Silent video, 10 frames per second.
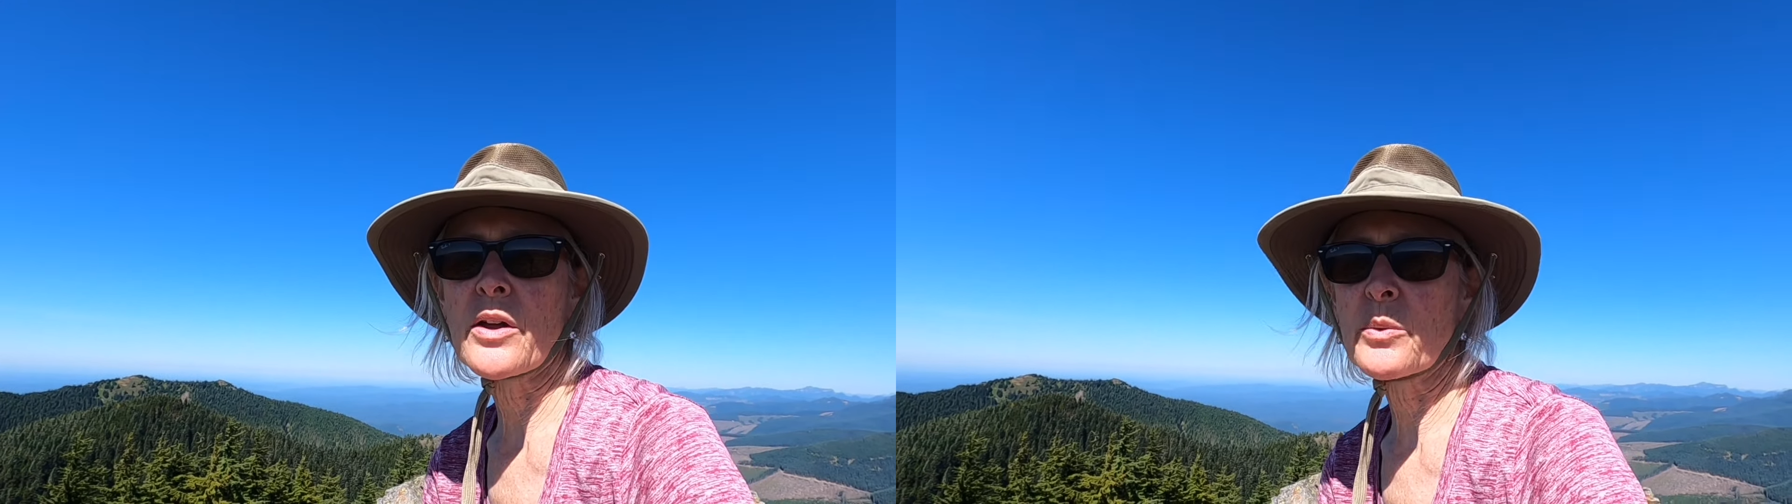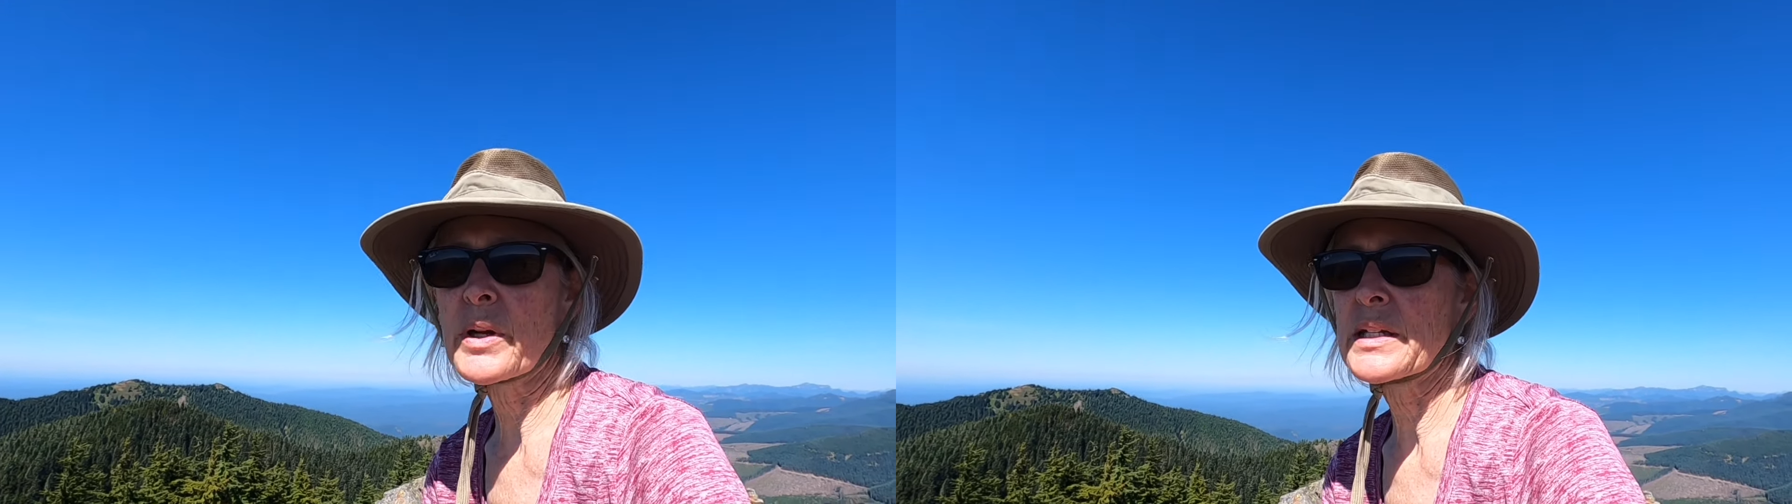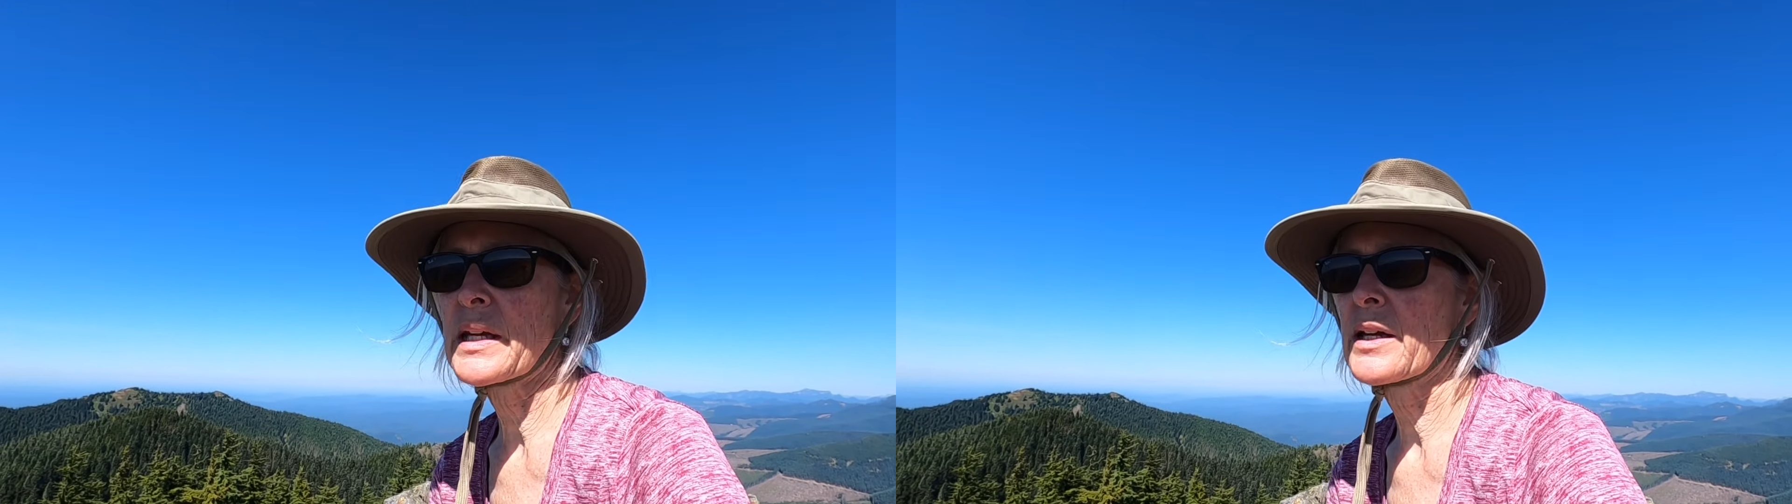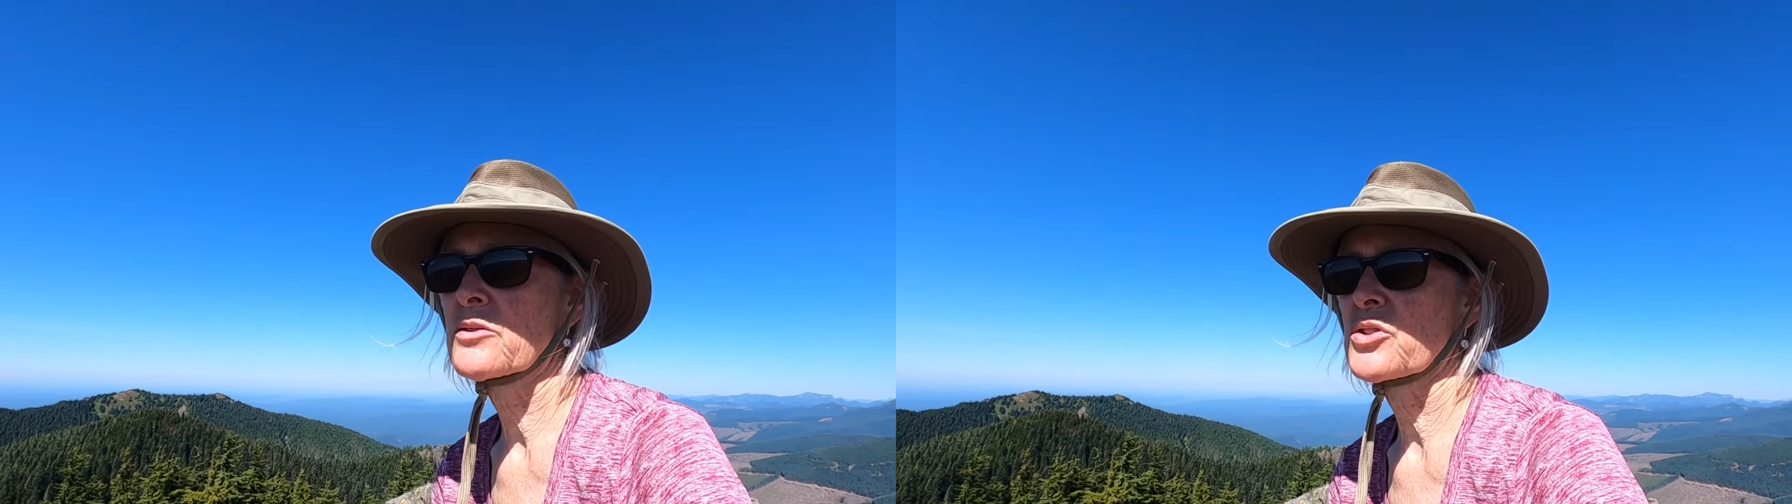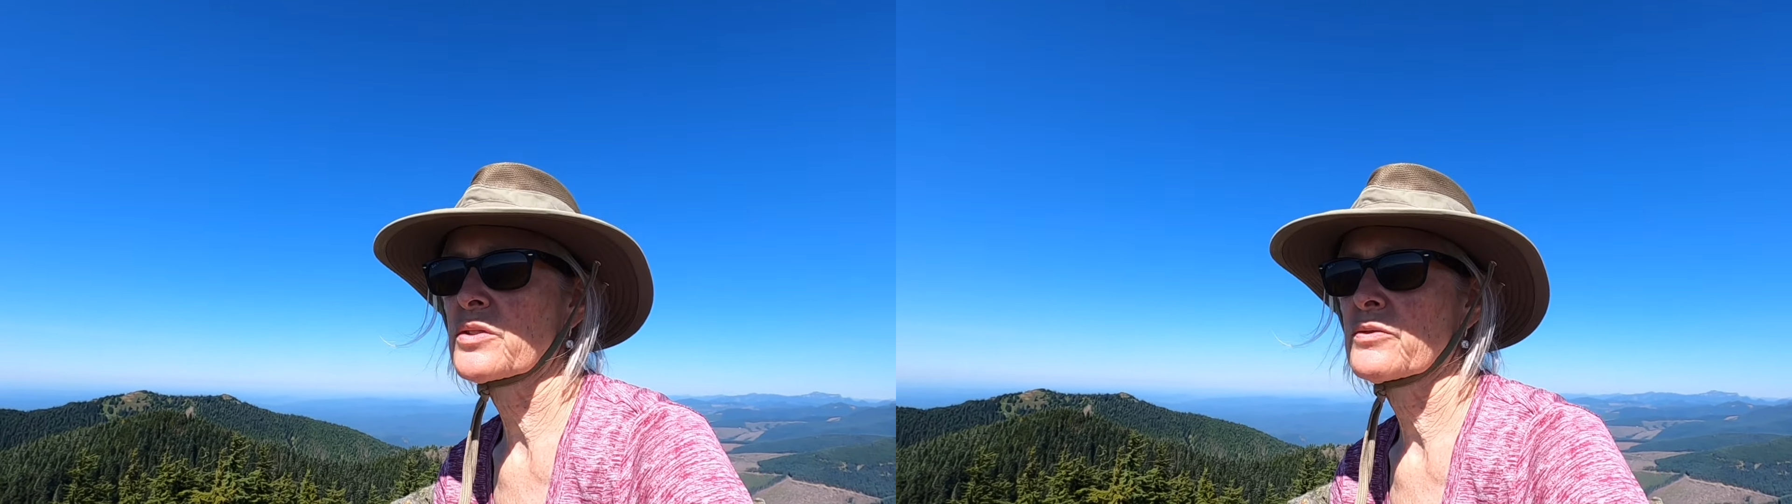on the way
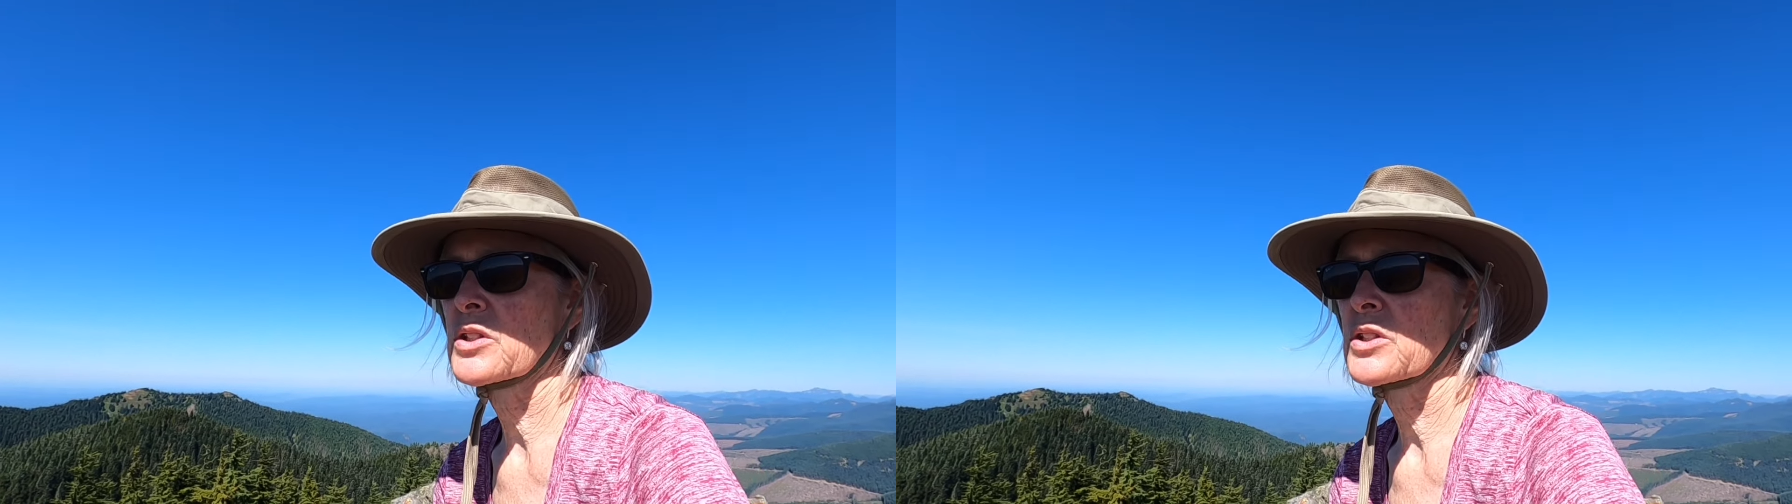down just